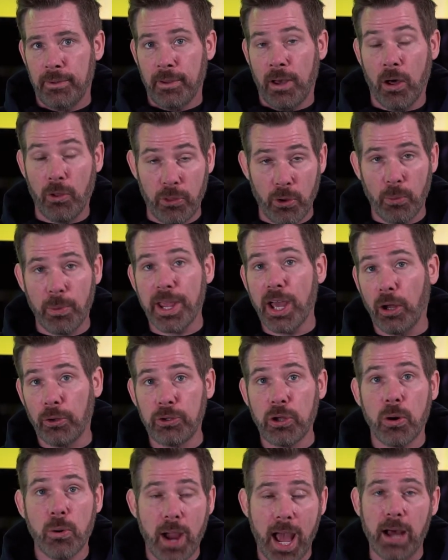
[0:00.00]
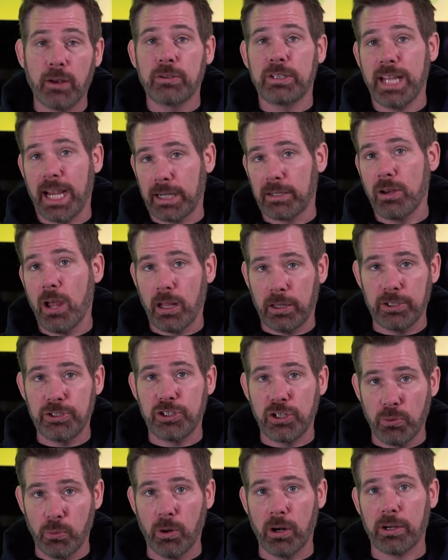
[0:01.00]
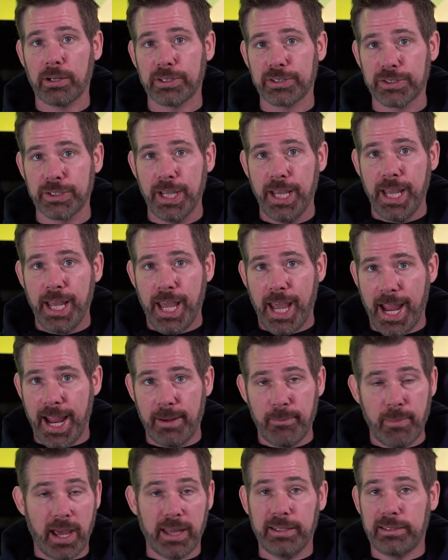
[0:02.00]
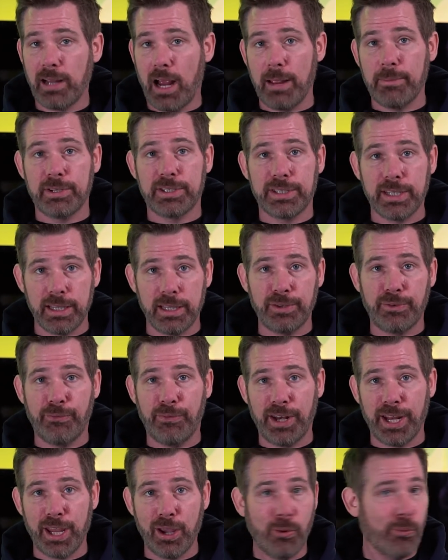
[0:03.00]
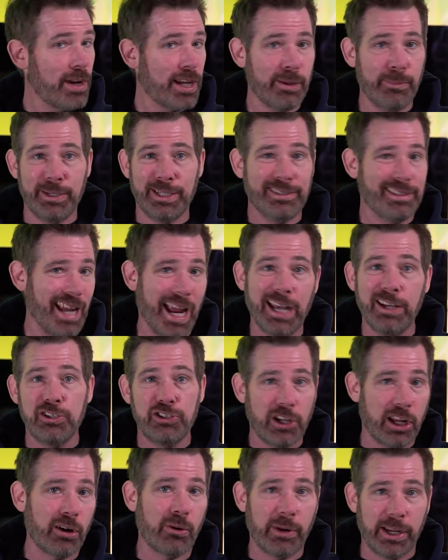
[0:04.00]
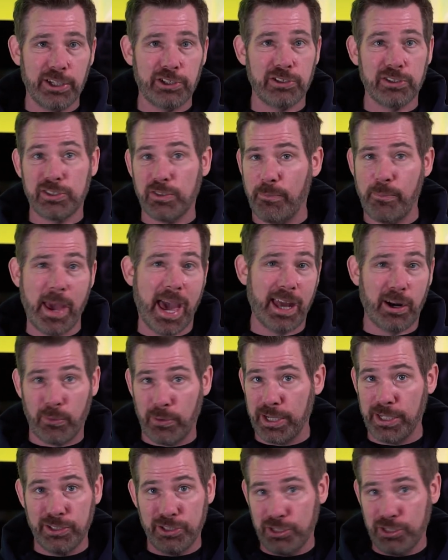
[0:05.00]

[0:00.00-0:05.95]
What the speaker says: Although we all know how technology works, and by the time you see this video, we could be 10 generations of battery